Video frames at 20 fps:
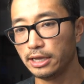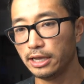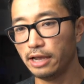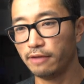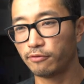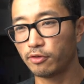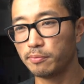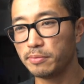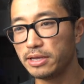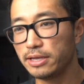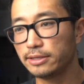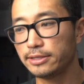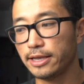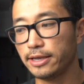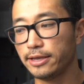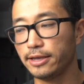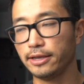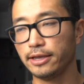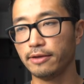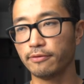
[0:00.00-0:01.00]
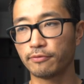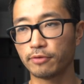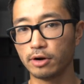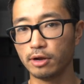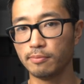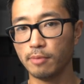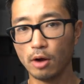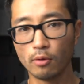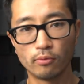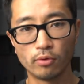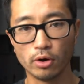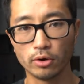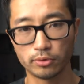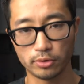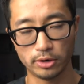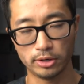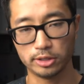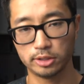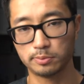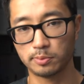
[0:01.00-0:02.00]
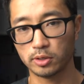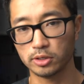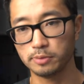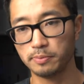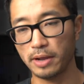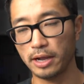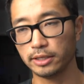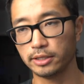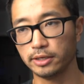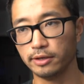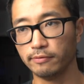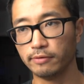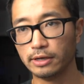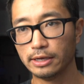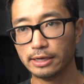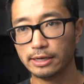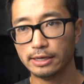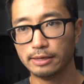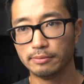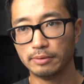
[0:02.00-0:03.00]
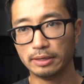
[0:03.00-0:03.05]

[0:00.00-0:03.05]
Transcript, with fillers: And for me, taking it from a road runner's perspective,